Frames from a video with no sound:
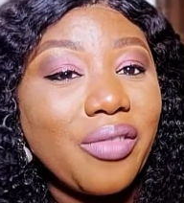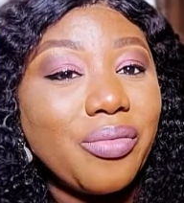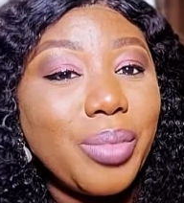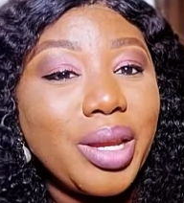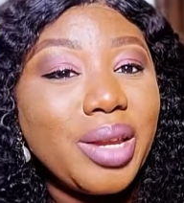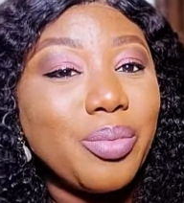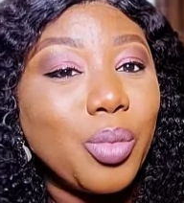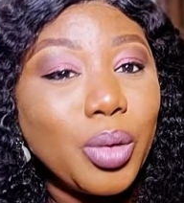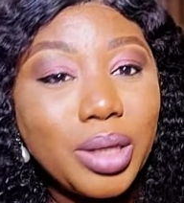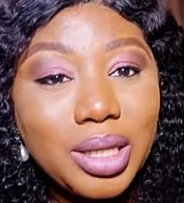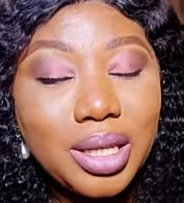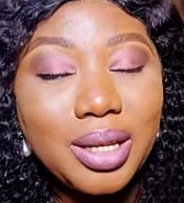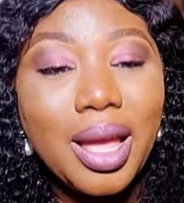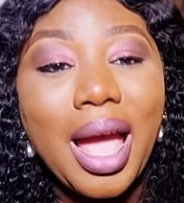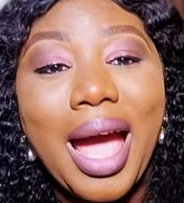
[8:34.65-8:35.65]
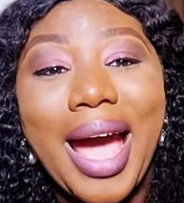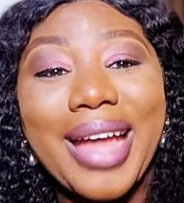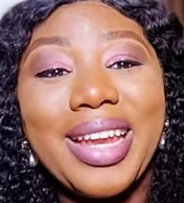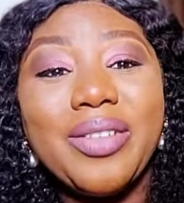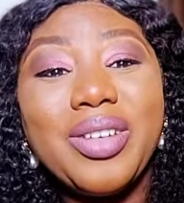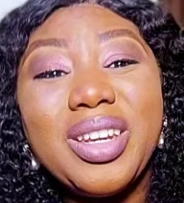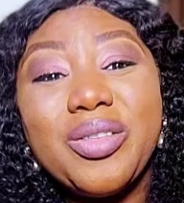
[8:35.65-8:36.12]
No, there are days when they
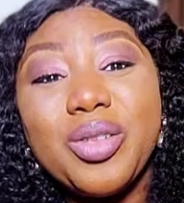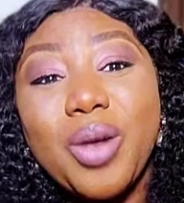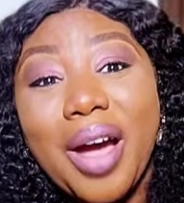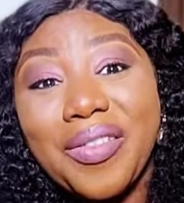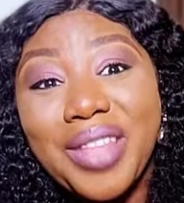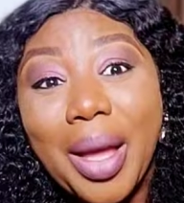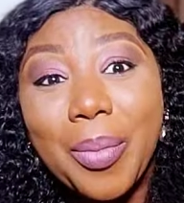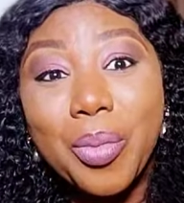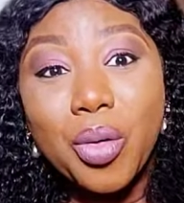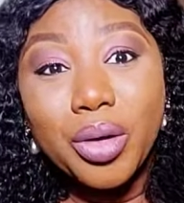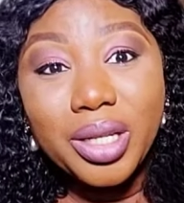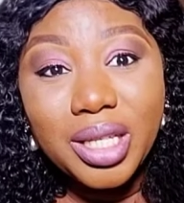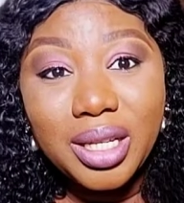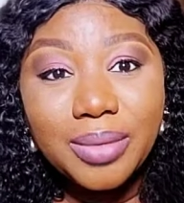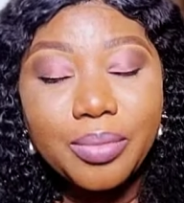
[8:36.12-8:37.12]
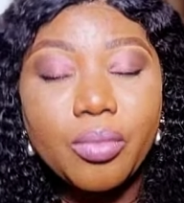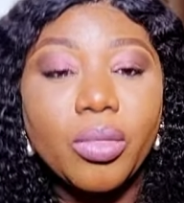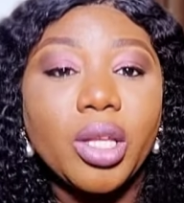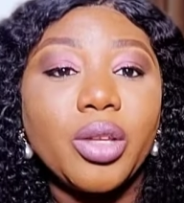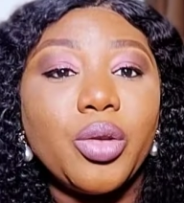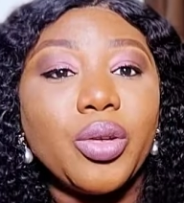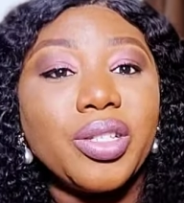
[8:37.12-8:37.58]
feel like
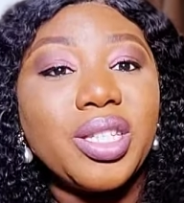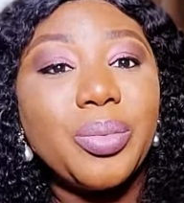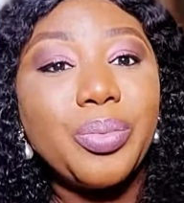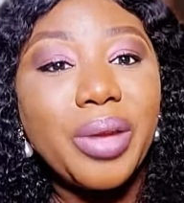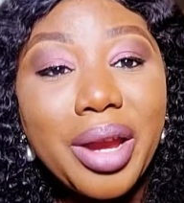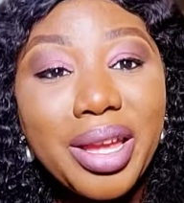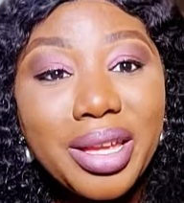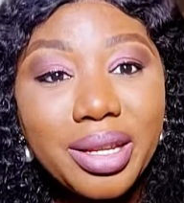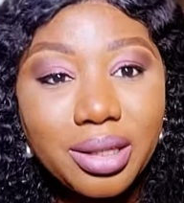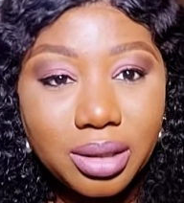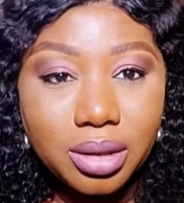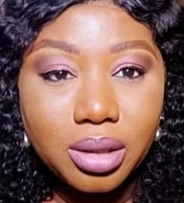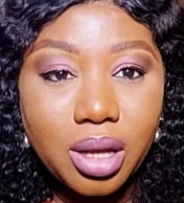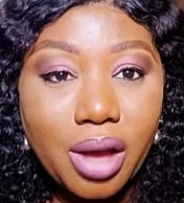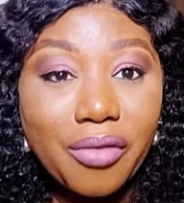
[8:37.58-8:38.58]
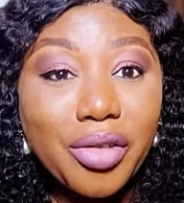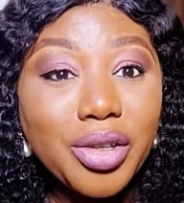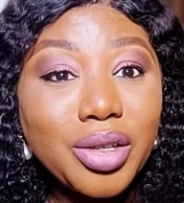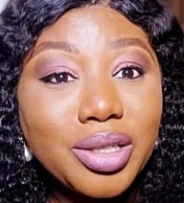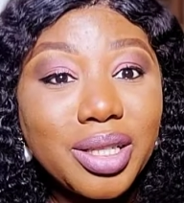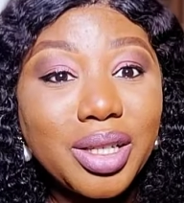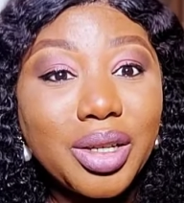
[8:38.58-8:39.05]
yanking each other's heads off,